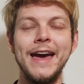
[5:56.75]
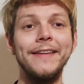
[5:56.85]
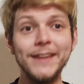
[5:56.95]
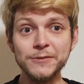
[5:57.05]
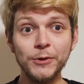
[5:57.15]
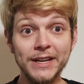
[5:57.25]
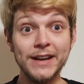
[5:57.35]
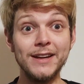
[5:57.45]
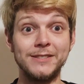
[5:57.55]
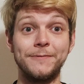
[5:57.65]
And that's what he
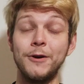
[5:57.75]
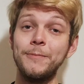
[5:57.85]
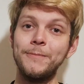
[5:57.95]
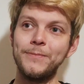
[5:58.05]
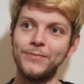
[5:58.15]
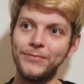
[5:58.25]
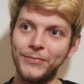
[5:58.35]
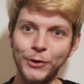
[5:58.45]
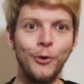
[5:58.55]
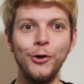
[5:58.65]
does from
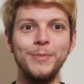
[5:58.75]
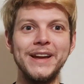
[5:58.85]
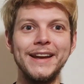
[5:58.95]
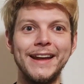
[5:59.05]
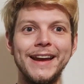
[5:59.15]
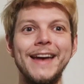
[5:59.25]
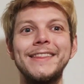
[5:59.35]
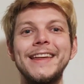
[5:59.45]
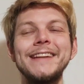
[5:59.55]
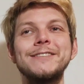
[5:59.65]
the whole beginning.
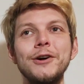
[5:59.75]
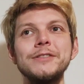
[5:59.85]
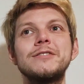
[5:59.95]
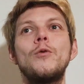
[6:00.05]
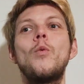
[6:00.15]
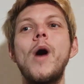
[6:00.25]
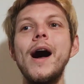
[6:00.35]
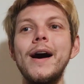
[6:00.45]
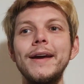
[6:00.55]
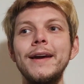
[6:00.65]
And that's also
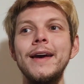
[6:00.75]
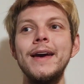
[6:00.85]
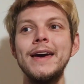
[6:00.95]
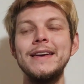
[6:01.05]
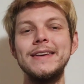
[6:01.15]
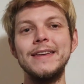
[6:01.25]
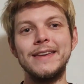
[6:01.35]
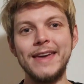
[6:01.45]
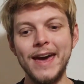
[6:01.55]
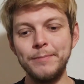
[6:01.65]
why he
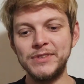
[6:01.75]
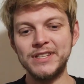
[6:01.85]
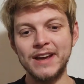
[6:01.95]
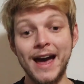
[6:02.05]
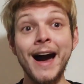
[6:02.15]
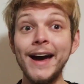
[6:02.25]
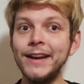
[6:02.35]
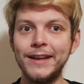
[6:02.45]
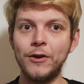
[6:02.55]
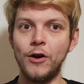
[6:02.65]
kept hiding